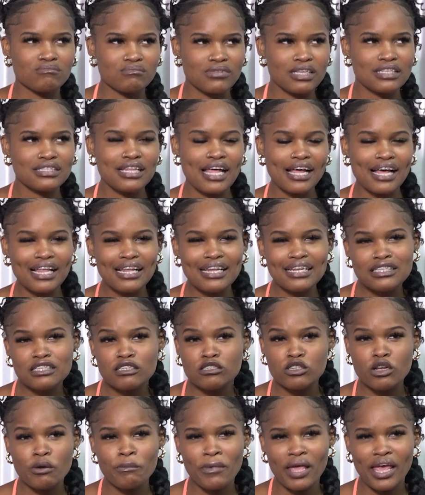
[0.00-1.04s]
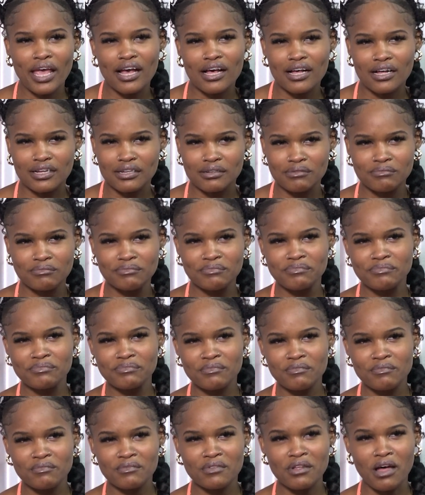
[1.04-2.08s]
It's like a little Jamaica.
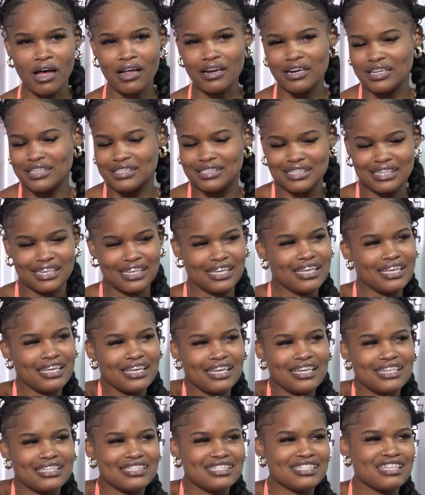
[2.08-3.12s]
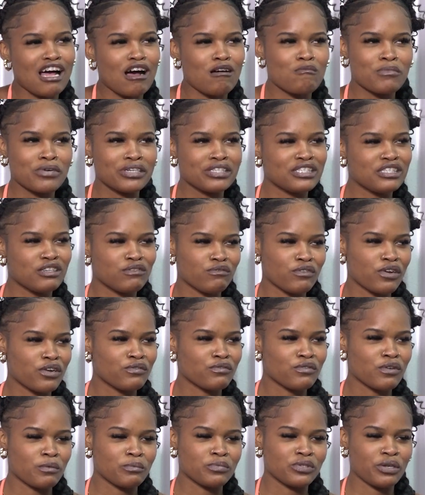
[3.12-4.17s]
Honestly, it's not much different
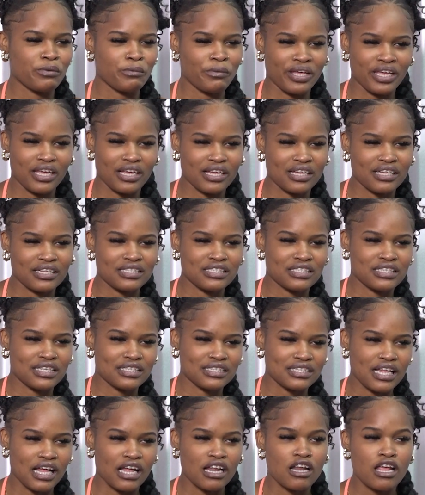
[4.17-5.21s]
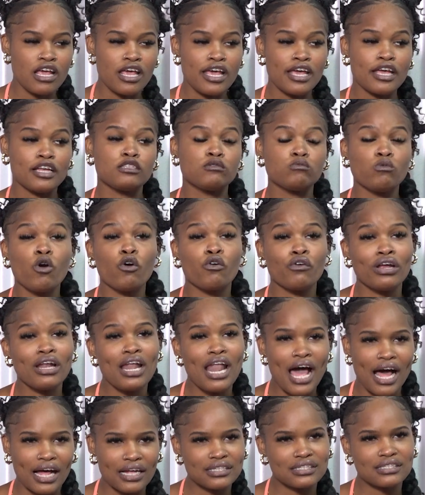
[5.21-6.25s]
from Jamaica. It's just that it's more
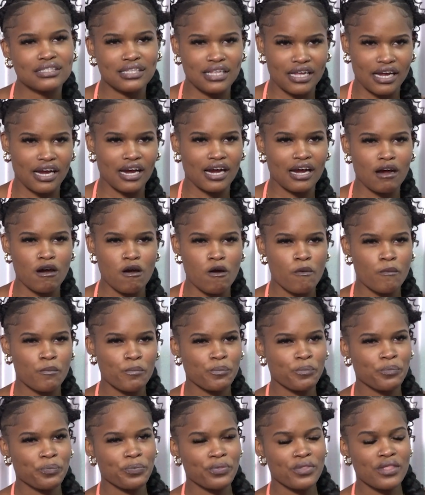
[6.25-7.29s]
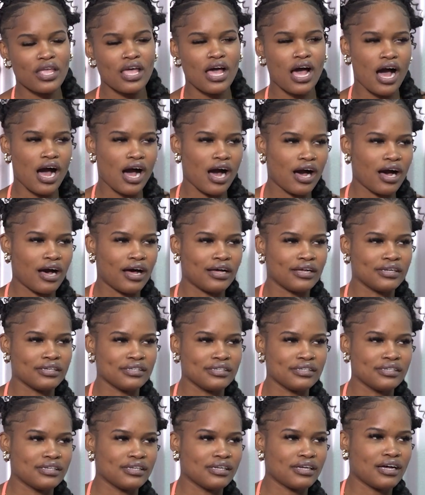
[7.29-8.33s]
relaxed there,
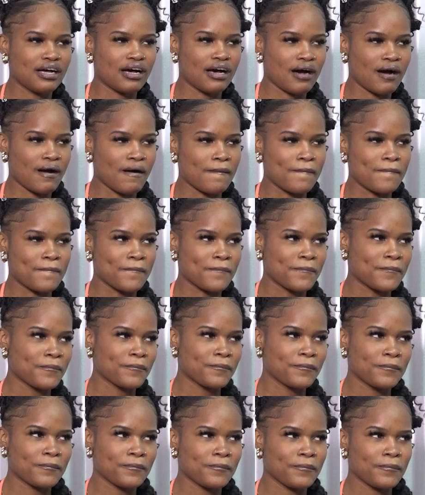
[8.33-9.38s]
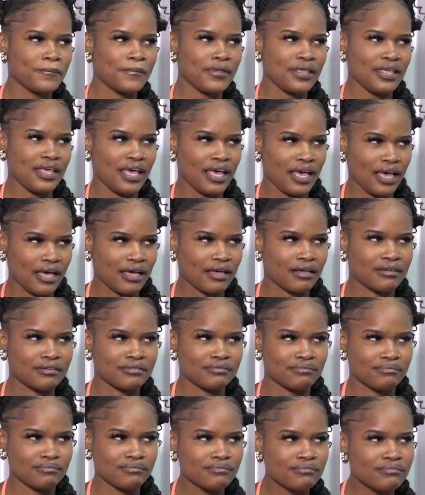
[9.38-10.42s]
and yeah,
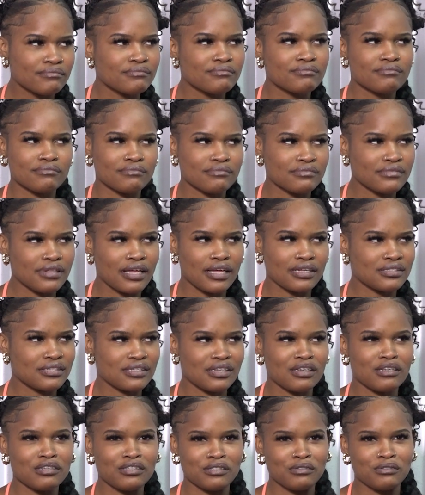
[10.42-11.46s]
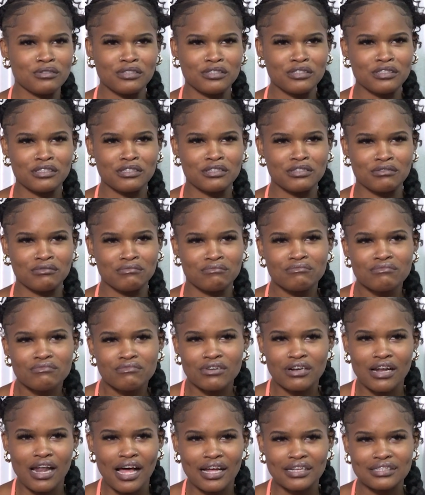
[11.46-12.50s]
that's it. It's just
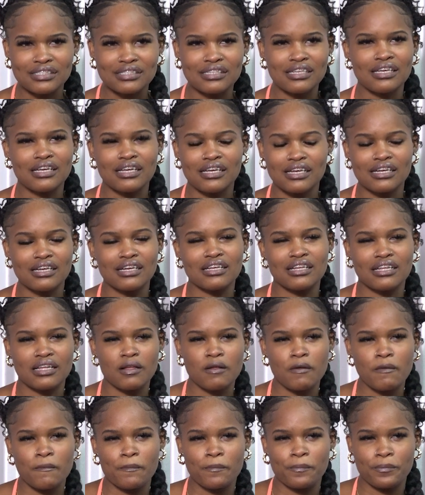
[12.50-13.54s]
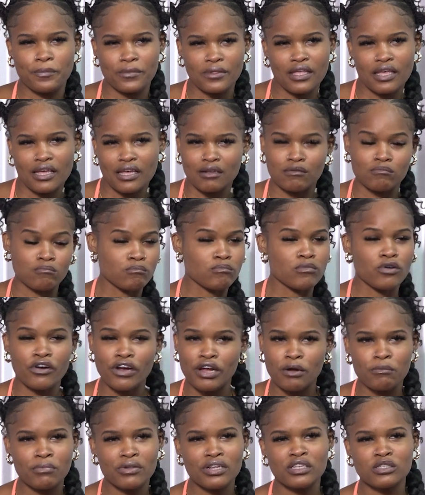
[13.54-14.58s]
relaxing. Yeah,
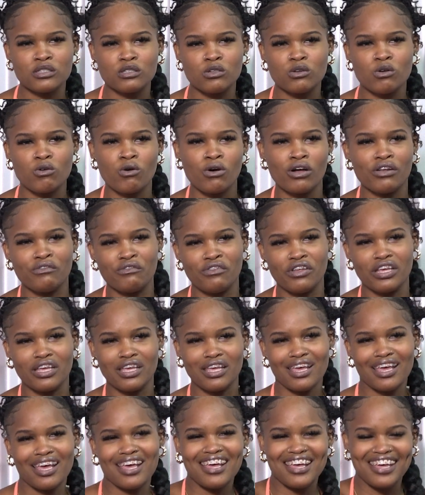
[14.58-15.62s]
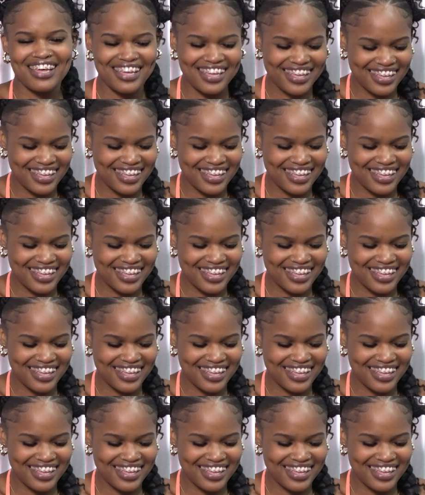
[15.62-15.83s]
great place to go and vacay.